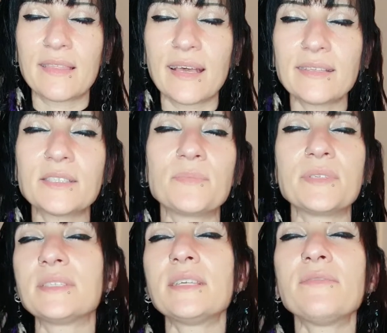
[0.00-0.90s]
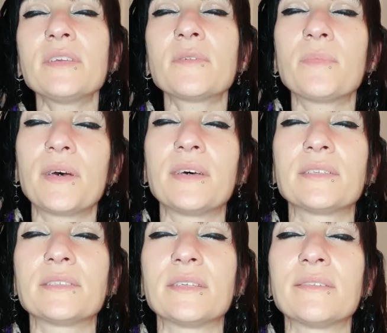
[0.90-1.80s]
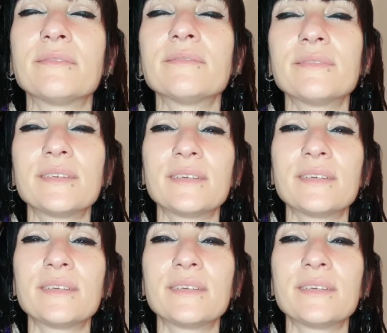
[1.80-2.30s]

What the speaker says: that specific person